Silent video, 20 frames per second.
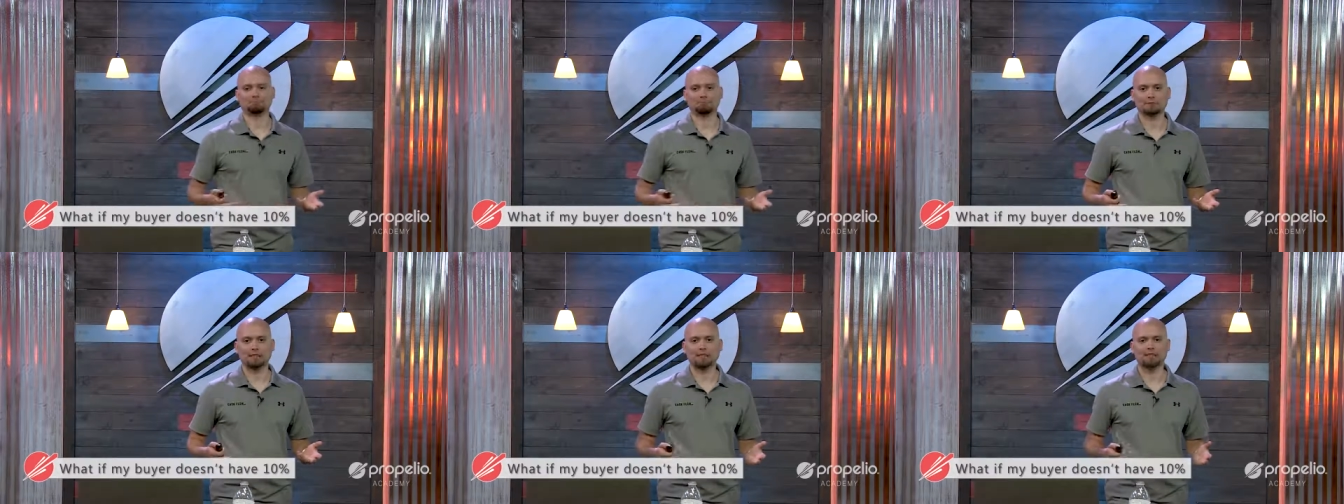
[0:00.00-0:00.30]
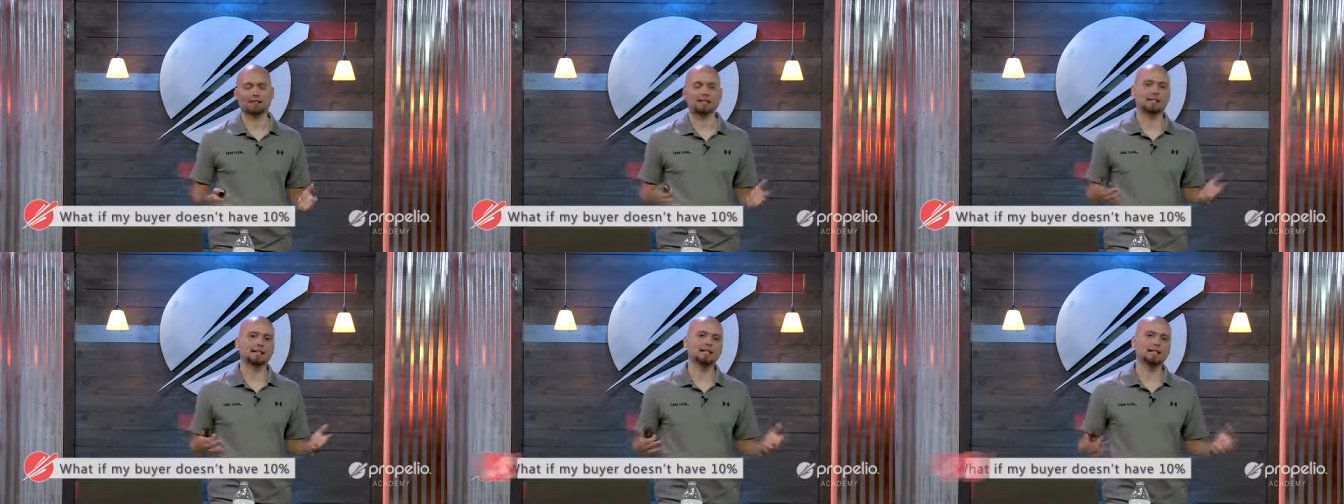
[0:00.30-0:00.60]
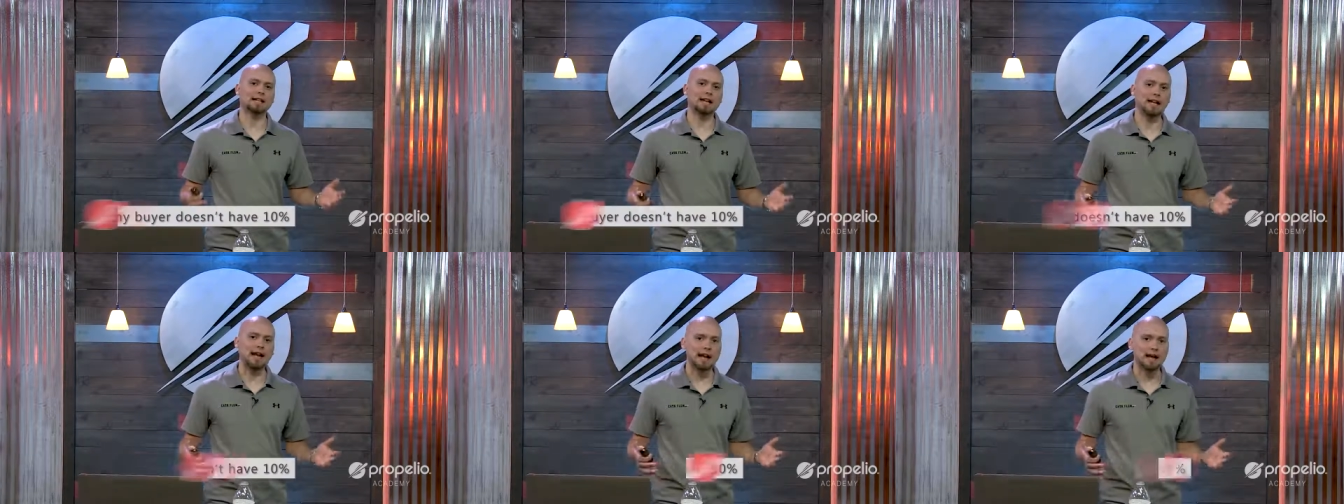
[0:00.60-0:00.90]
Because that's
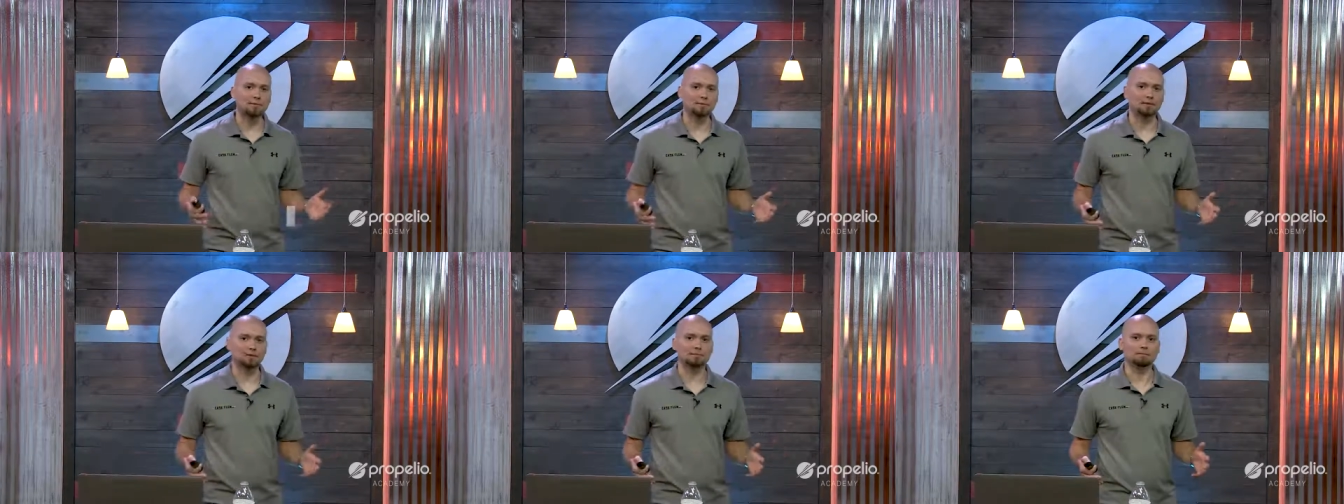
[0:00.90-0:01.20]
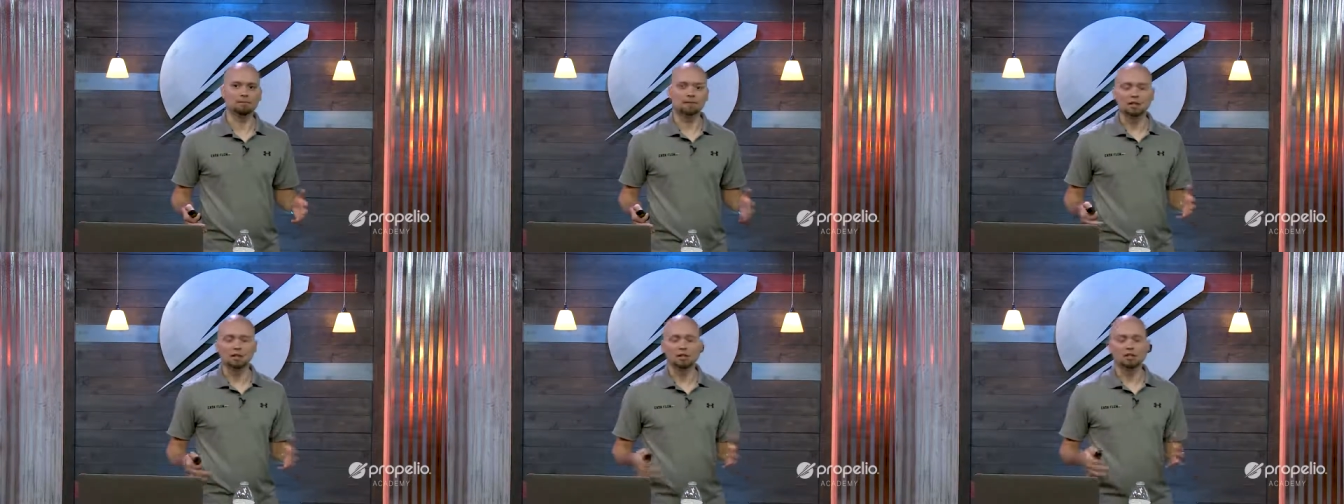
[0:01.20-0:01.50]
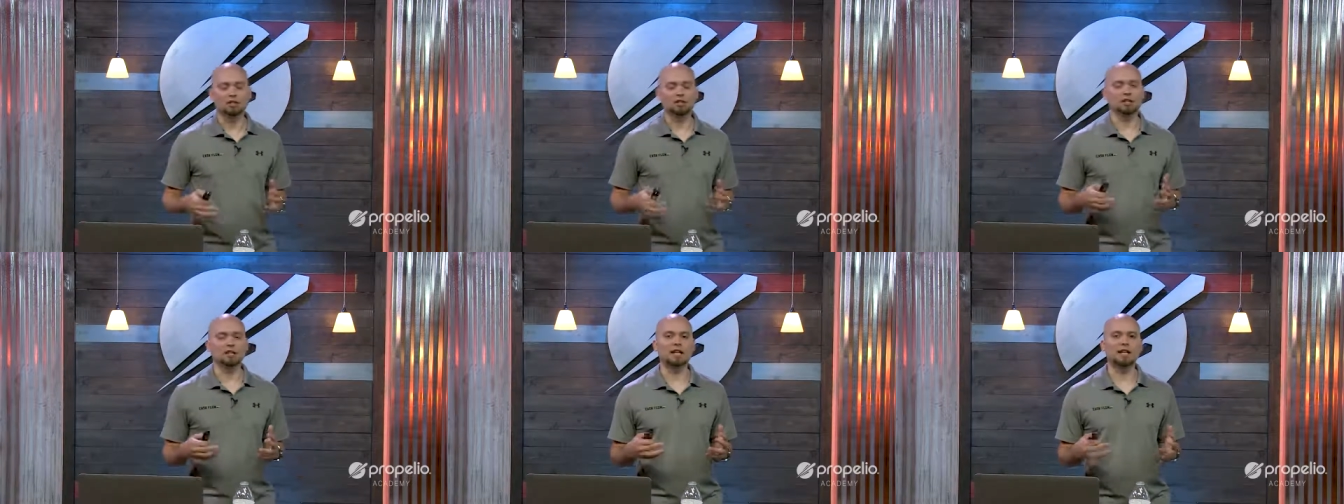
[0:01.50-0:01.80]
going to happen.
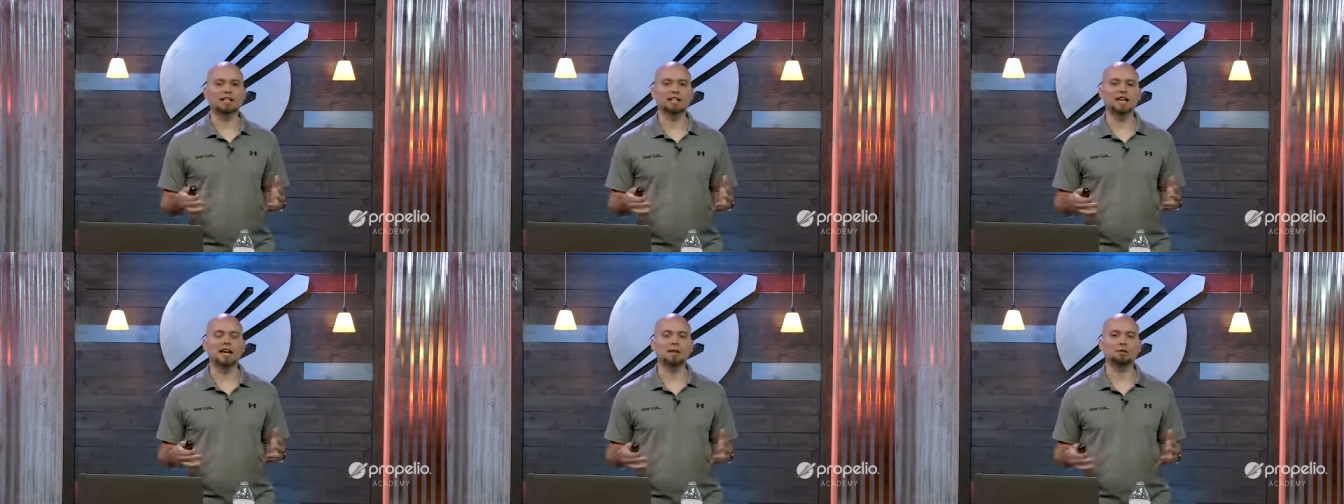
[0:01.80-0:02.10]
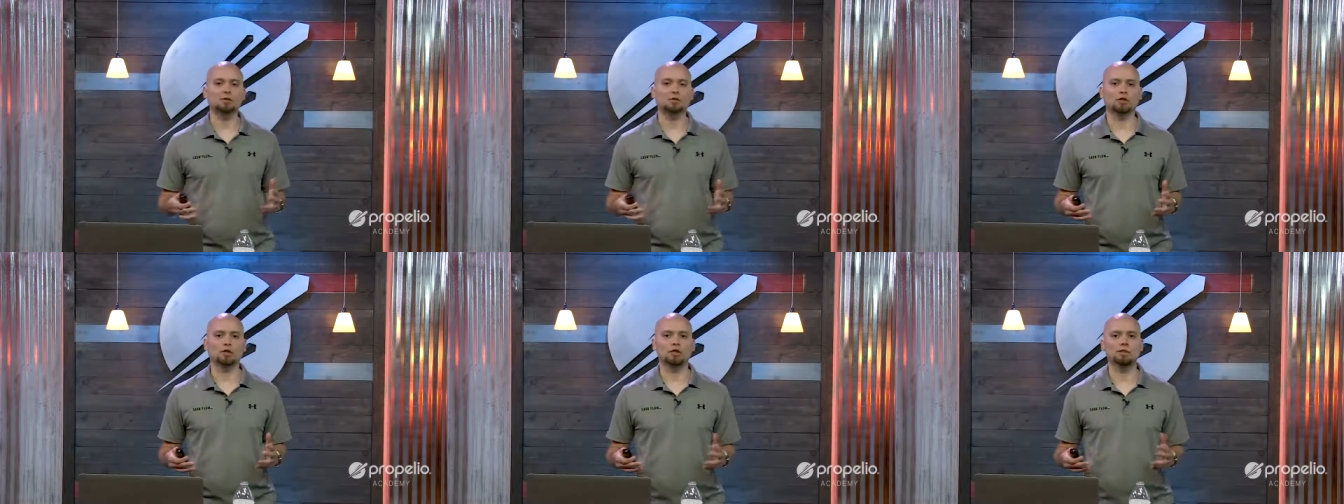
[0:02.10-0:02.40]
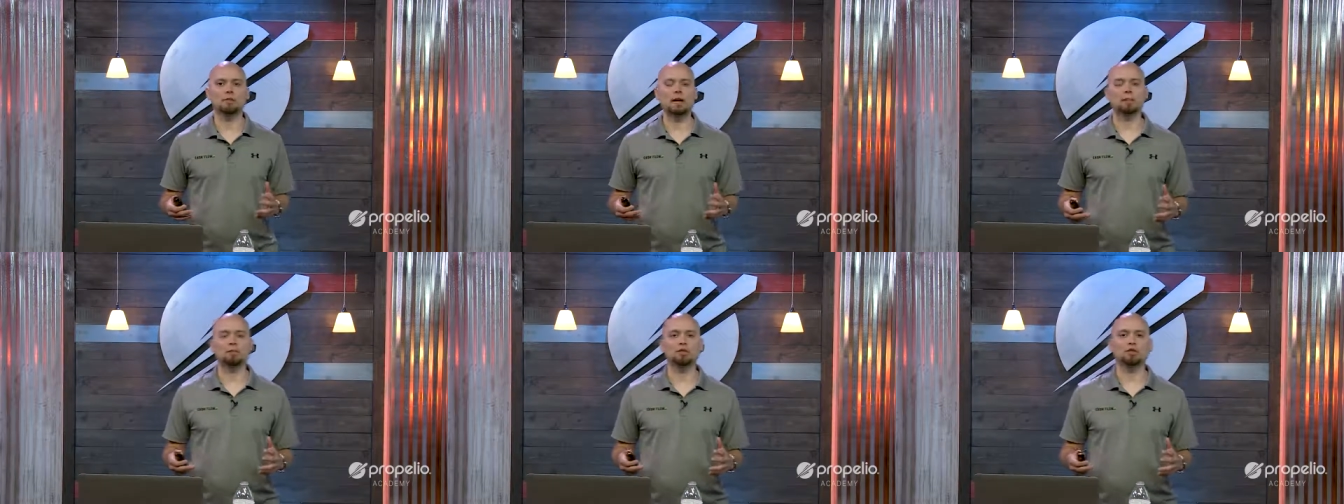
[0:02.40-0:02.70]
There's a lot of times where you
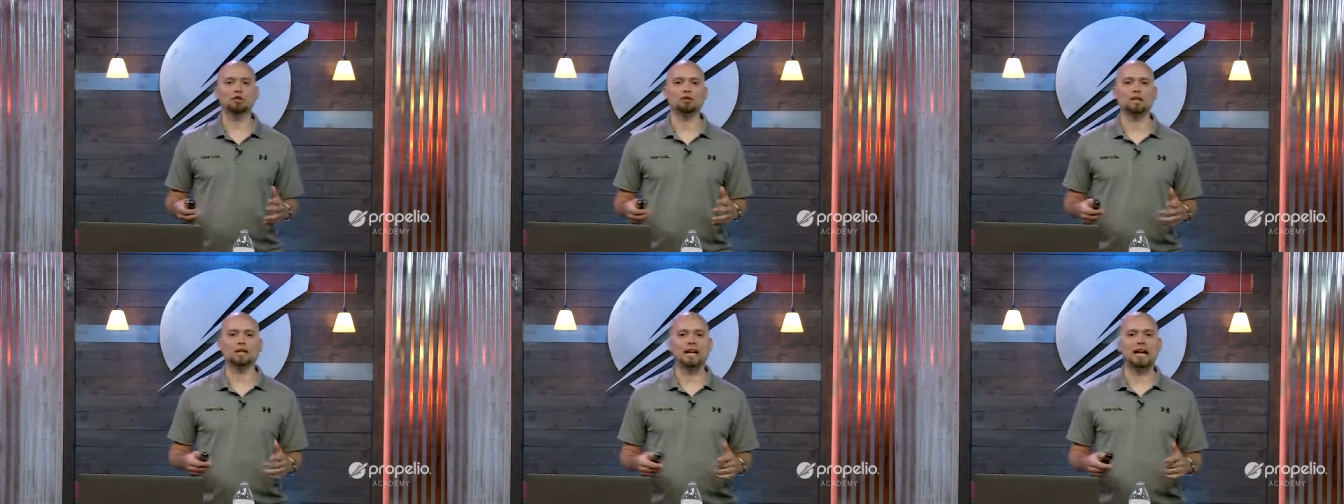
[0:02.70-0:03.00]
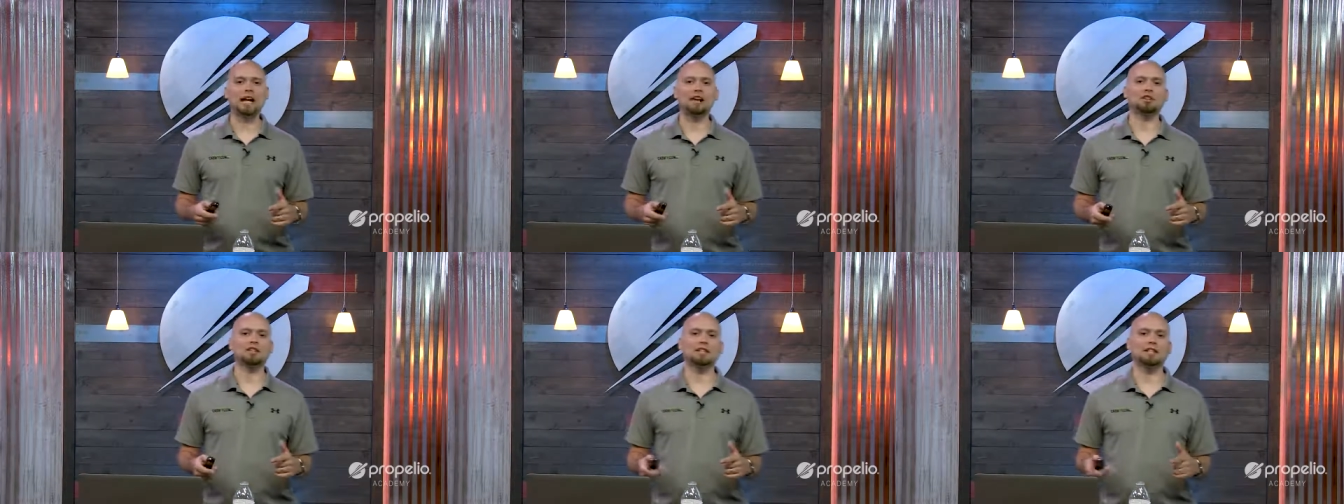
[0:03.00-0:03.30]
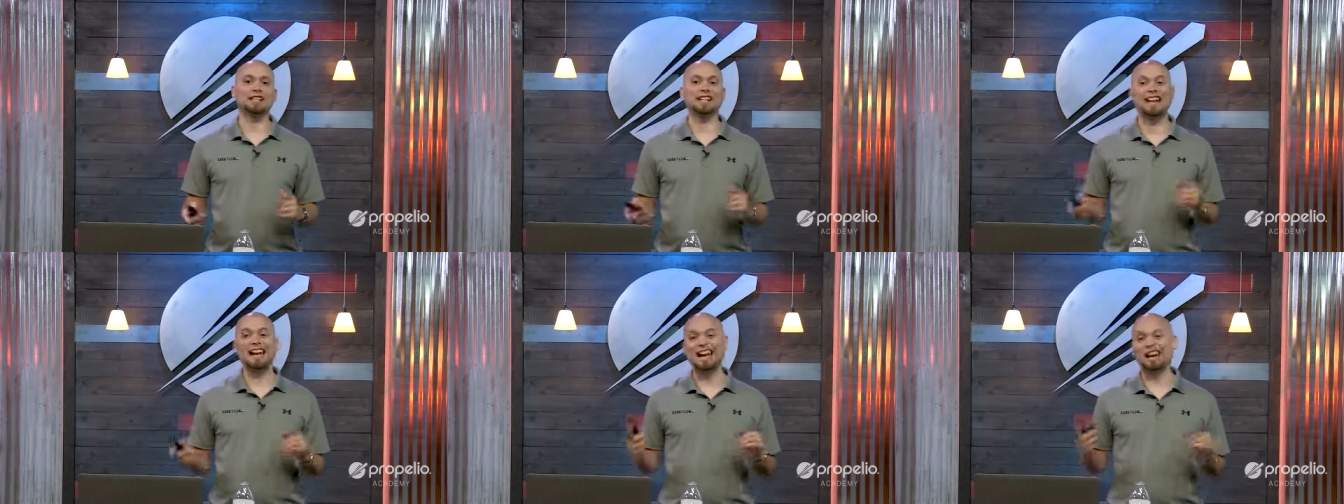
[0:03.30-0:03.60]
may be doing a house
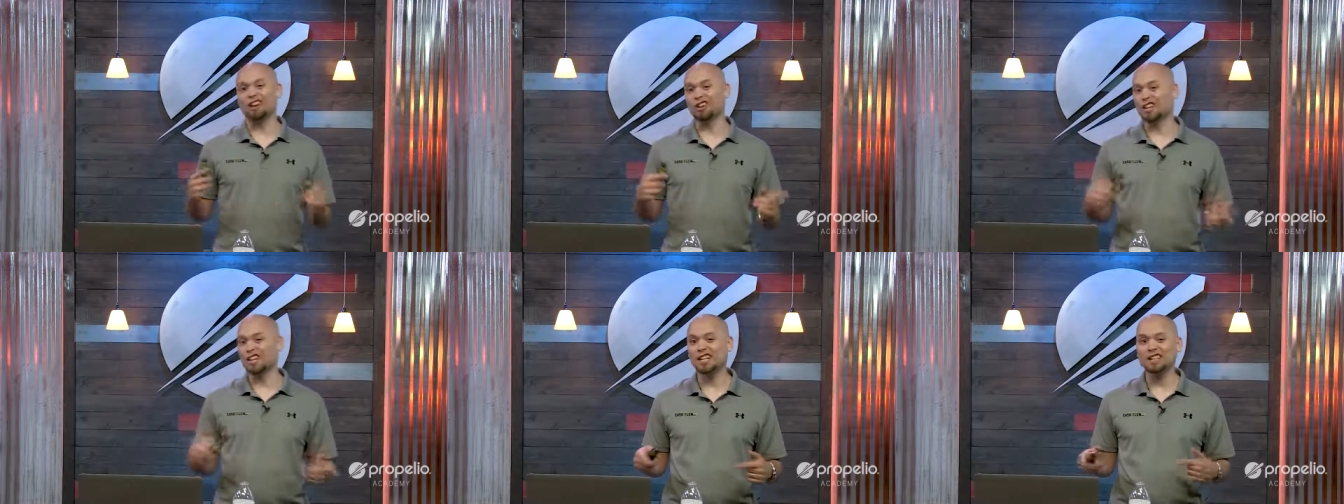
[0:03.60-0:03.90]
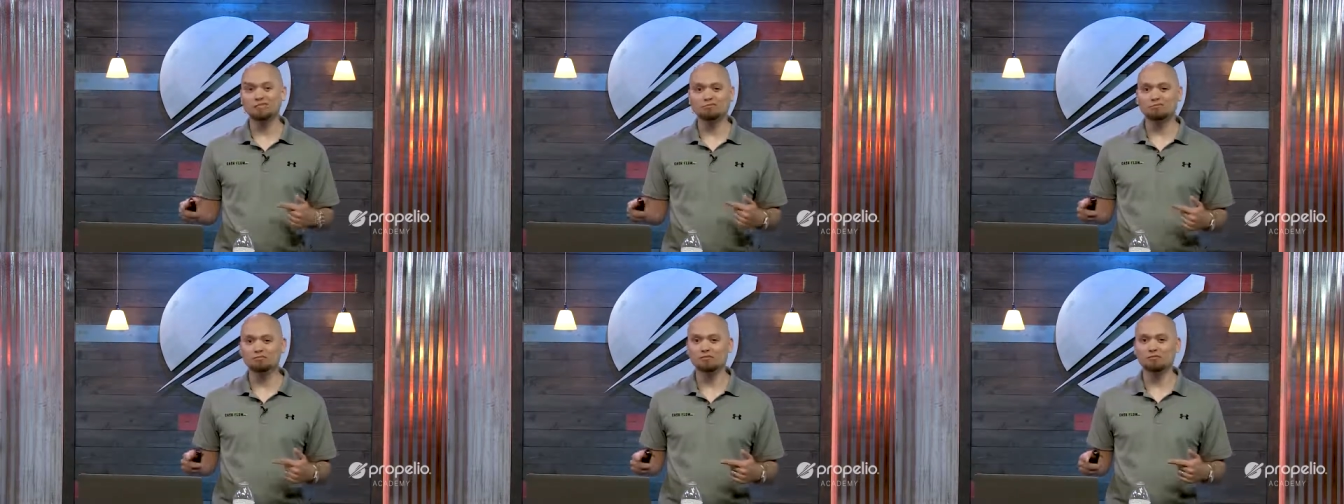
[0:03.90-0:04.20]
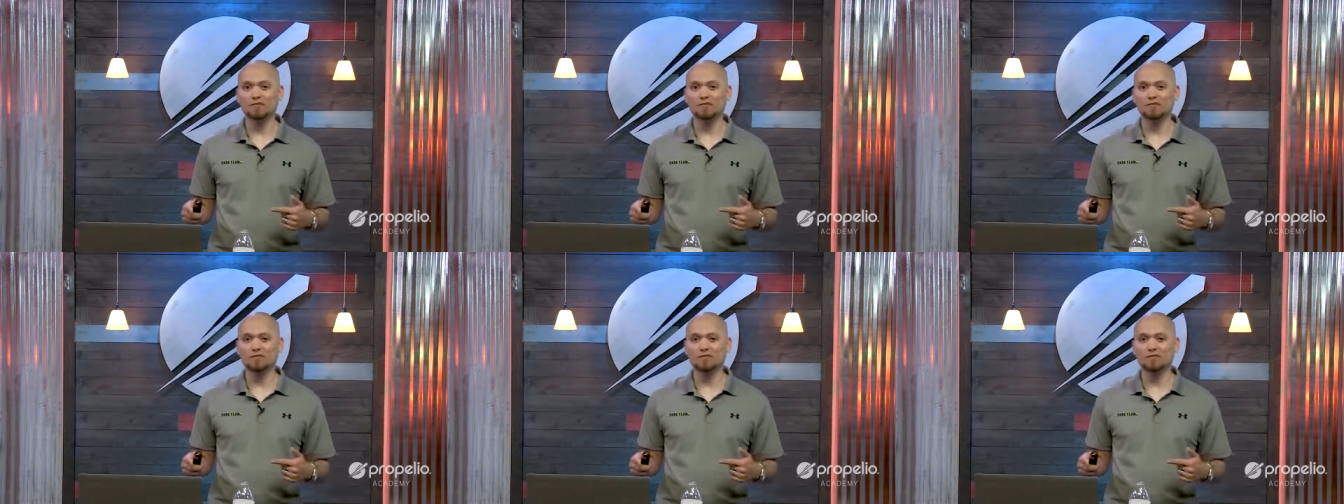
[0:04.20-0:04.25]
in an area